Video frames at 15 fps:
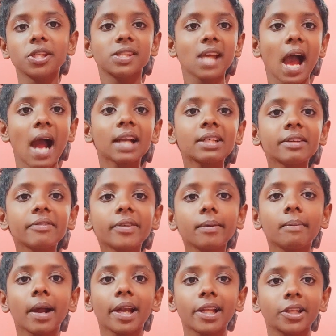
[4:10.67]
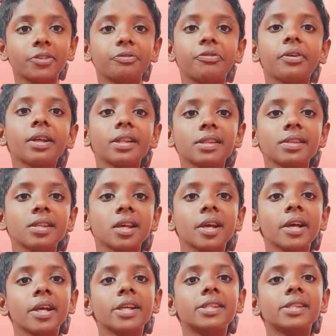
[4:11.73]
these actively managed funds
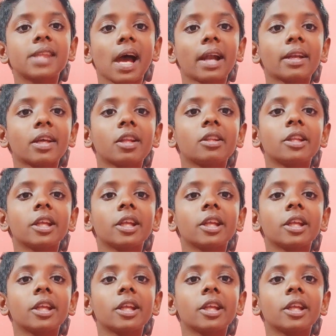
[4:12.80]
is that